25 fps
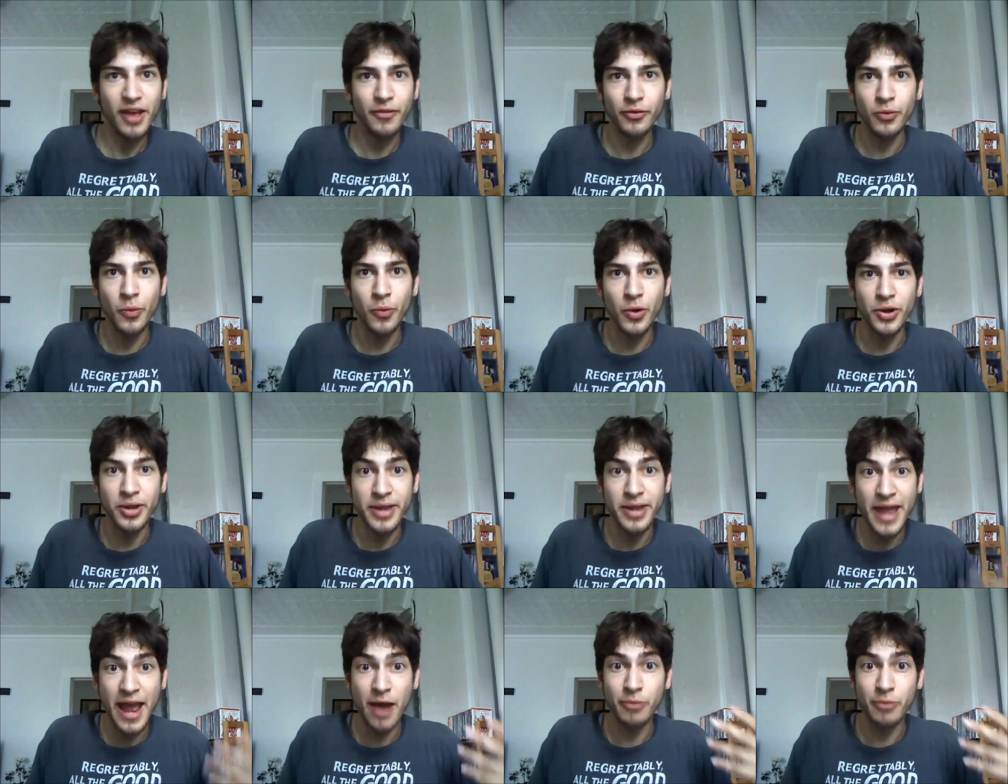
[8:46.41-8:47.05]

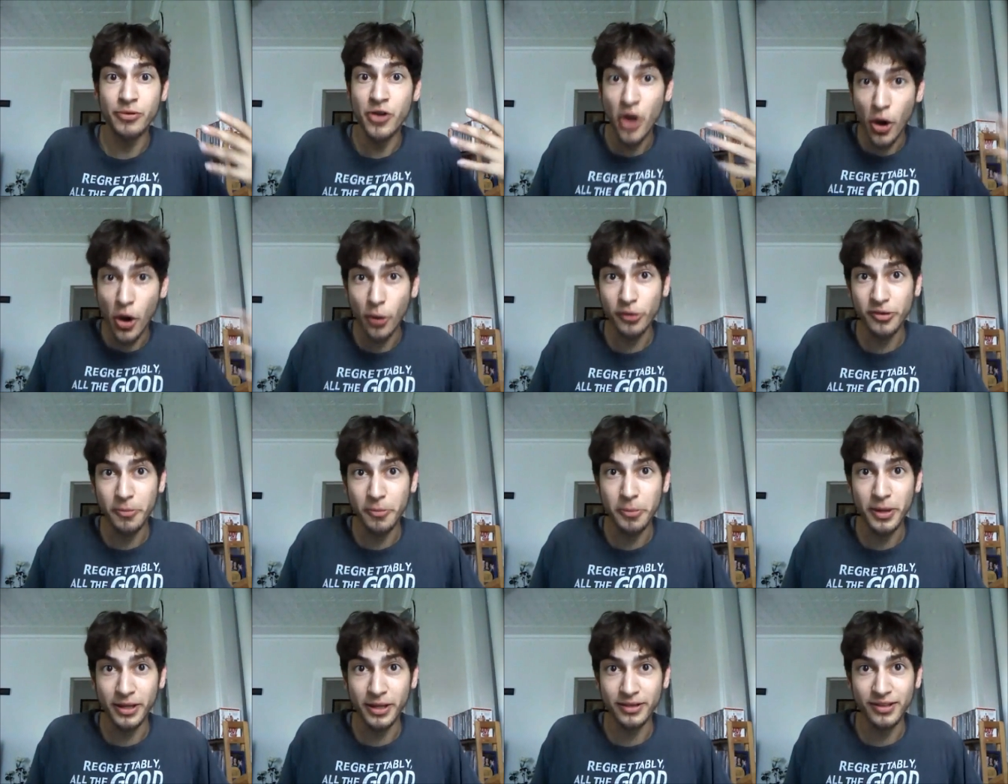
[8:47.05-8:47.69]
Everyone now
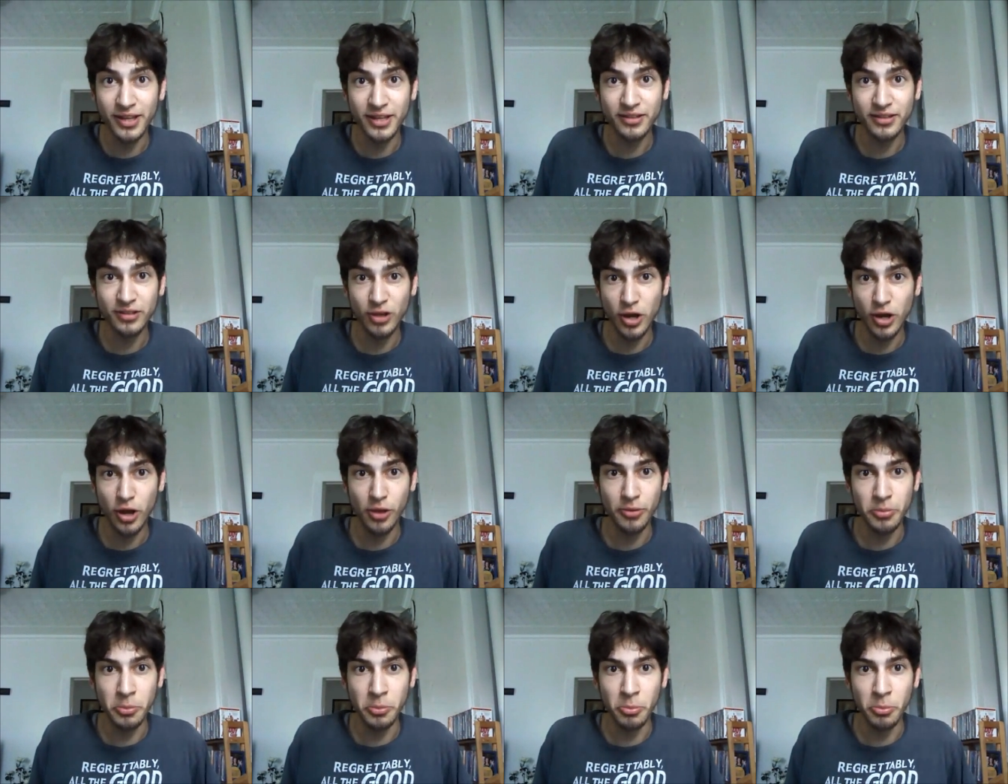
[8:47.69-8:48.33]
knows a big
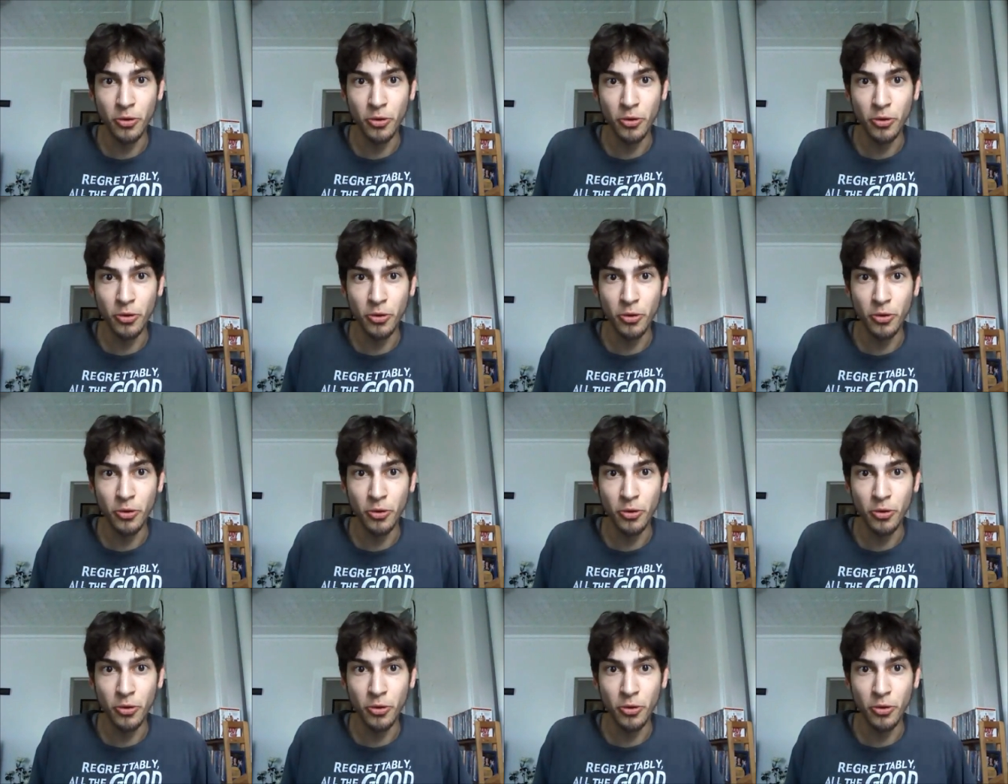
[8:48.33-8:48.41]
detail of the